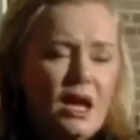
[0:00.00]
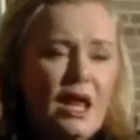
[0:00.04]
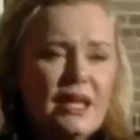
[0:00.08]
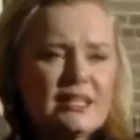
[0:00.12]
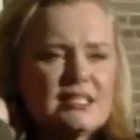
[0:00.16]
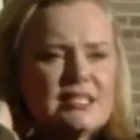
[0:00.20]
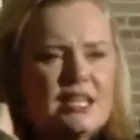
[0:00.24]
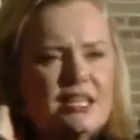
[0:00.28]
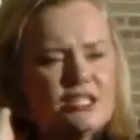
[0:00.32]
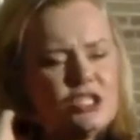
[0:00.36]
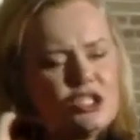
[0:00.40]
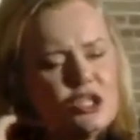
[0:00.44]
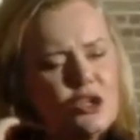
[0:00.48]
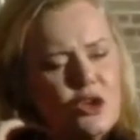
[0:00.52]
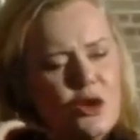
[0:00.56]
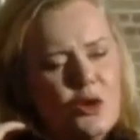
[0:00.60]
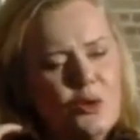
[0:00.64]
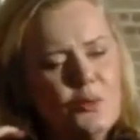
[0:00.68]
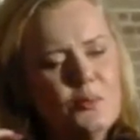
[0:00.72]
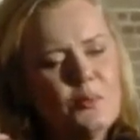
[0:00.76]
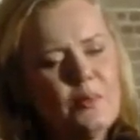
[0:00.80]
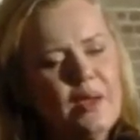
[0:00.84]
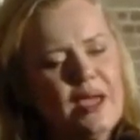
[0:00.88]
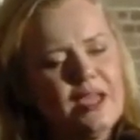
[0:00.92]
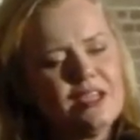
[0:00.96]
touching
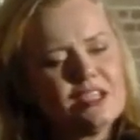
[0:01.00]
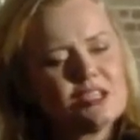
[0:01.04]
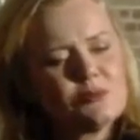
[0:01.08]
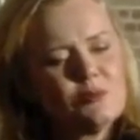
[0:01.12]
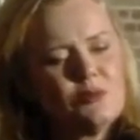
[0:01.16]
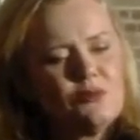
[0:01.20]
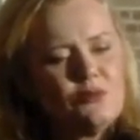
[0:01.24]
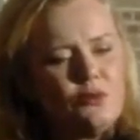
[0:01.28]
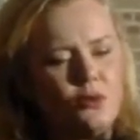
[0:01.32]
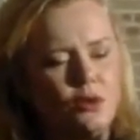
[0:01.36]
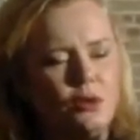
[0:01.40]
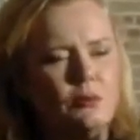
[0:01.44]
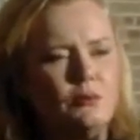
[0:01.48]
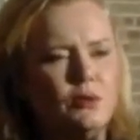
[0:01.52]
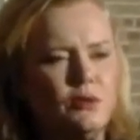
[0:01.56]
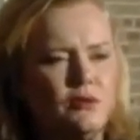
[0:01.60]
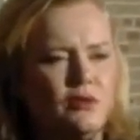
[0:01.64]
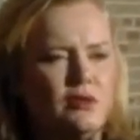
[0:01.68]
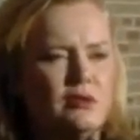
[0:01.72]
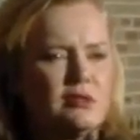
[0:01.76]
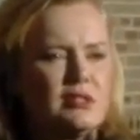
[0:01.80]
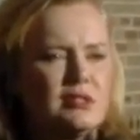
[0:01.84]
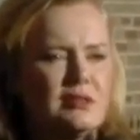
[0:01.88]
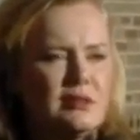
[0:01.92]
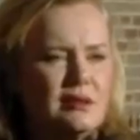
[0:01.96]
home base before you move
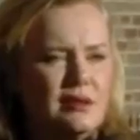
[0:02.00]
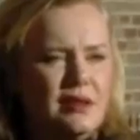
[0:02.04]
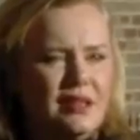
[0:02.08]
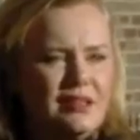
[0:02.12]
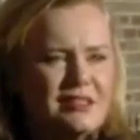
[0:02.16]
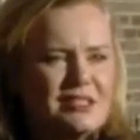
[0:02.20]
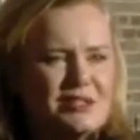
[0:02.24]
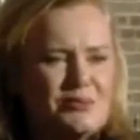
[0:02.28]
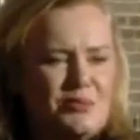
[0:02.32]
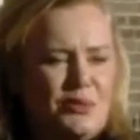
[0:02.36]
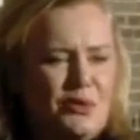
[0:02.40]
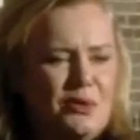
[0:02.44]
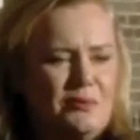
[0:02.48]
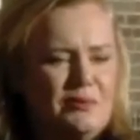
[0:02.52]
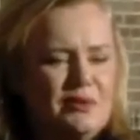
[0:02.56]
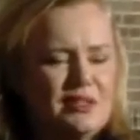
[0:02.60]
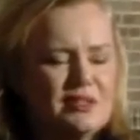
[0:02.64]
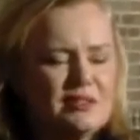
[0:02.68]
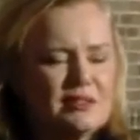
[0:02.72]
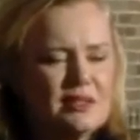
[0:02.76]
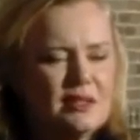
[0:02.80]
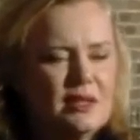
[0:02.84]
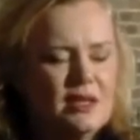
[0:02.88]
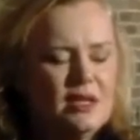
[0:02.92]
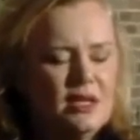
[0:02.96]
on to the next
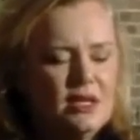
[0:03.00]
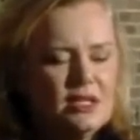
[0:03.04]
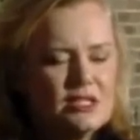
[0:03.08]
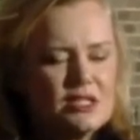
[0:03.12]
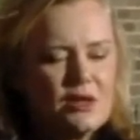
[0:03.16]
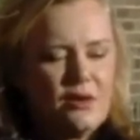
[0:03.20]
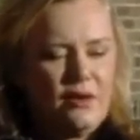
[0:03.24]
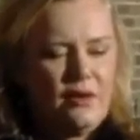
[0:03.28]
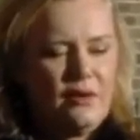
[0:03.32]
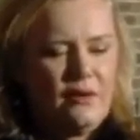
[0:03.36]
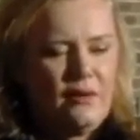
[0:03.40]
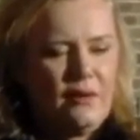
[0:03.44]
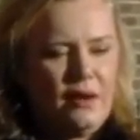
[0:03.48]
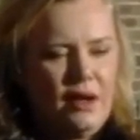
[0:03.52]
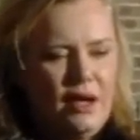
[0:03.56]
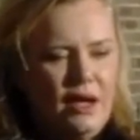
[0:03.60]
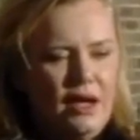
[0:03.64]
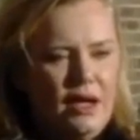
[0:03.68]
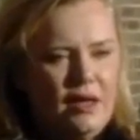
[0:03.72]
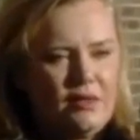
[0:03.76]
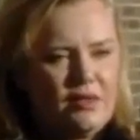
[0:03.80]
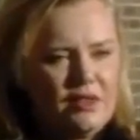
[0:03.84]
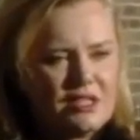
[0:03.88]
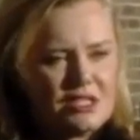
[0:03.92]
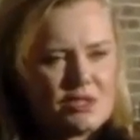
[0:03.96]
appointment. So
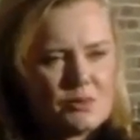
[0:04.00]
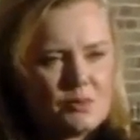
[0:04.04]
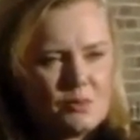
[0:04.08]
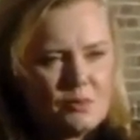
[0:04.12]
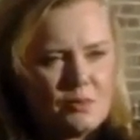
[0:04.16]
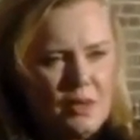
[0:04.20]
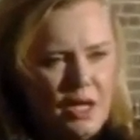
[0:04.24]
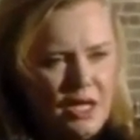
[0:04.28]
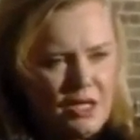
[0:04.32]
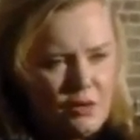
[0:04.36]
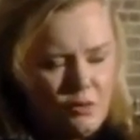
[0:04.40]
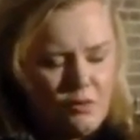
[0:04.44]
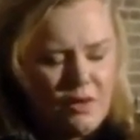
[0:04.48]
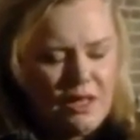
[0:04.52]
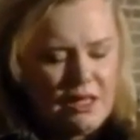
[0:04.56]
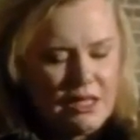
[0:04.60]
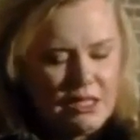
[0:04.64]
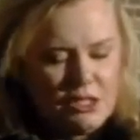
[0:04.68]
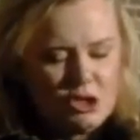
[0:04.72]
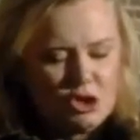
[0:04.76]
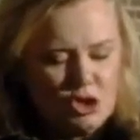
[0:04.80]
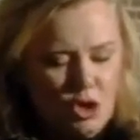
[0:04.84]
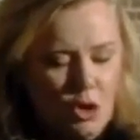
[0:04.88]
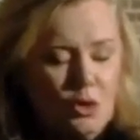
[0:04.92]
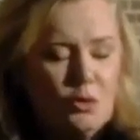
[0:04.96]
this, it really
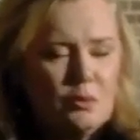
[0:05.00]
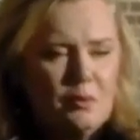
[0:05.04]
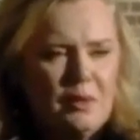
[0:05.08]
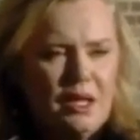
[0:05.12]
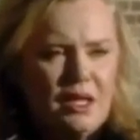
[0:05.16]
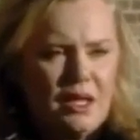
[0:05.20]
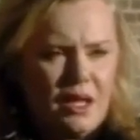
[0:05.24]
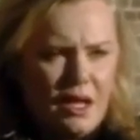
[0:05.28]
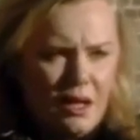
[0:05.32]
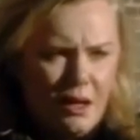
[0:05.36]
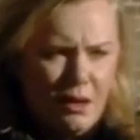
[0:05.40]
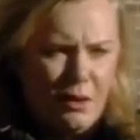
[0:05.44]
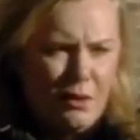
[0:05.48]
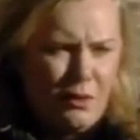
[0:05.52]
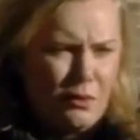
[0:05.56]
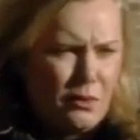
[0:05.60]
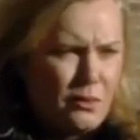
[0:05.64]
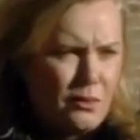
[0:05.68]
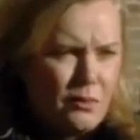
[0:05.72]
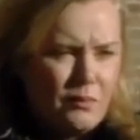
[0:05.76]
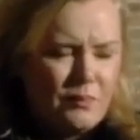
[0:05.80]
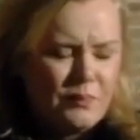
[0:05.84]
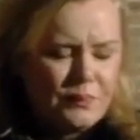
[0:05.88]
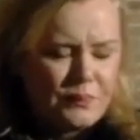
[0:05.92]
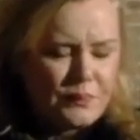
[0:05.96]
showed me how
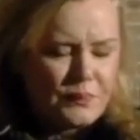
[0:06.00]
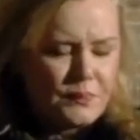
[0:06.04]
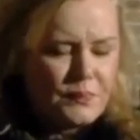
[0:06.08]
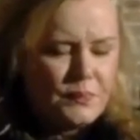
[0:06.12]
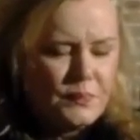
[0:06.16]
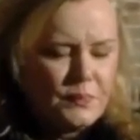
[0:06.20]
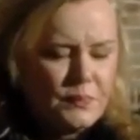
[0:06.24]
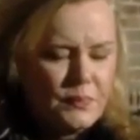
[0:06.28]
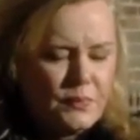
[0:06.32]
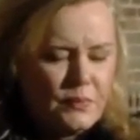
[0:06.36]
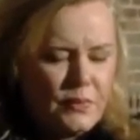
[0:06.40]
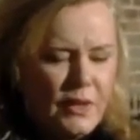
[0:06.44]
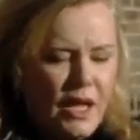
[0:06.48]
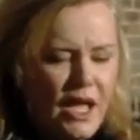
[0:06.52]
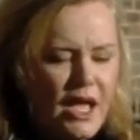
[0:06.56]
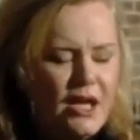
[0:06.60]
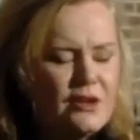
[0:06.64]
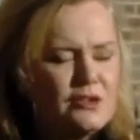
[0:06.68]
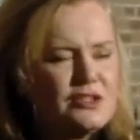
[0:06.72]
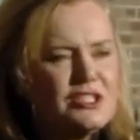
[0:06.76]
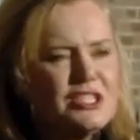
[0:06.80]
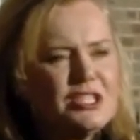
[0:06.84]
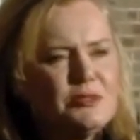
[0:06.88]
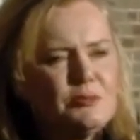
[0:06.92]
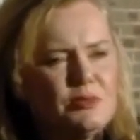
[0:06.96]
how
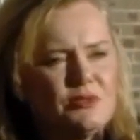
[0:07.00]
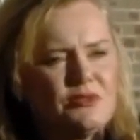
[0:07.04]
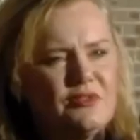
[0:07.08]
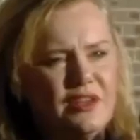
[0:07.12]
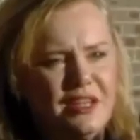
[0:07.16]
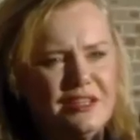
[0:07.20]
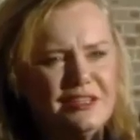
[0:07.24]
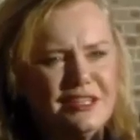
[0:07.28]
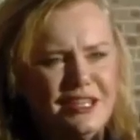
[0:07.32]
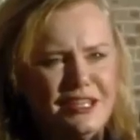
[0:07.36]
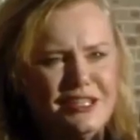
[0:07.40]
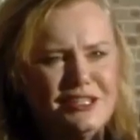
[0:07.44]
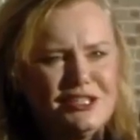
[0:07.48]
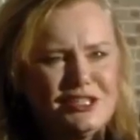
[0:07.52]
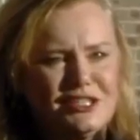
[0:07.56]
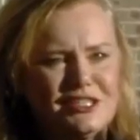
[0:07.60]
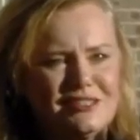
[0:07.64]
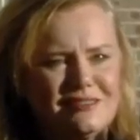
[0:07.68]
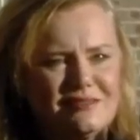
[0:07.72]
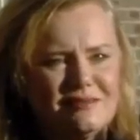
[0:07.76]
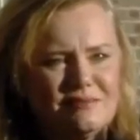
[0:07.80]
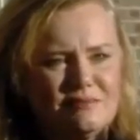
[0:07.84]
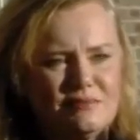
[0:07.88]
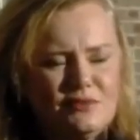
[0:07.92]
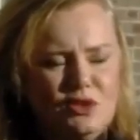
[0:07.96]
deep a
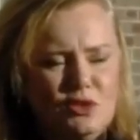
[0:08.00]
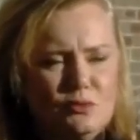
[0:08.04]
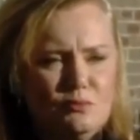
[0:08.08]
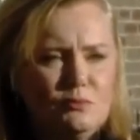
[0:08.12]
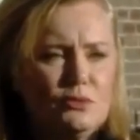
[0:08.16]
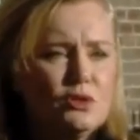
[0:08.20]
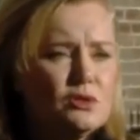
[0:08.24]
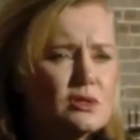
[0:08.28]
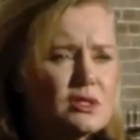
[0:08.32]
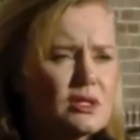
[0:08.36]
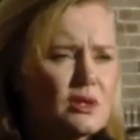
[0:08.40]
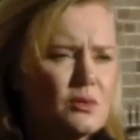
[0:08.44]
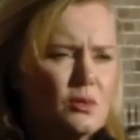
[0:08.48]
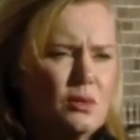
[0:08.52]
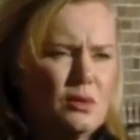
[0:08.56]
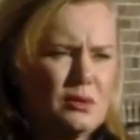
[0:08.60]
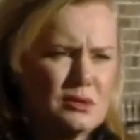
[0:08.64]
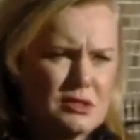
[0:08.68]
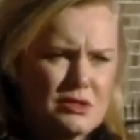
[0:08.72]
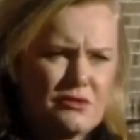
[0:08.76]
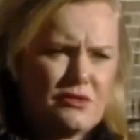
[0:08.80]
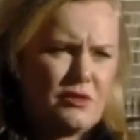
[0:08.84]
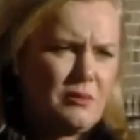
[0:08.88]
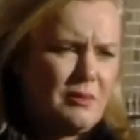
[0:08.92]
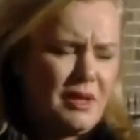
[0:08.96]
foundation music
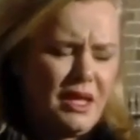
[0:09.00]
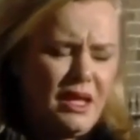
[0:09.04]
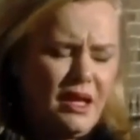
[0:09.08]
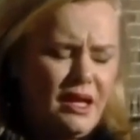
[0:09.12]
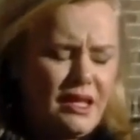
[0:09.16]
was for me.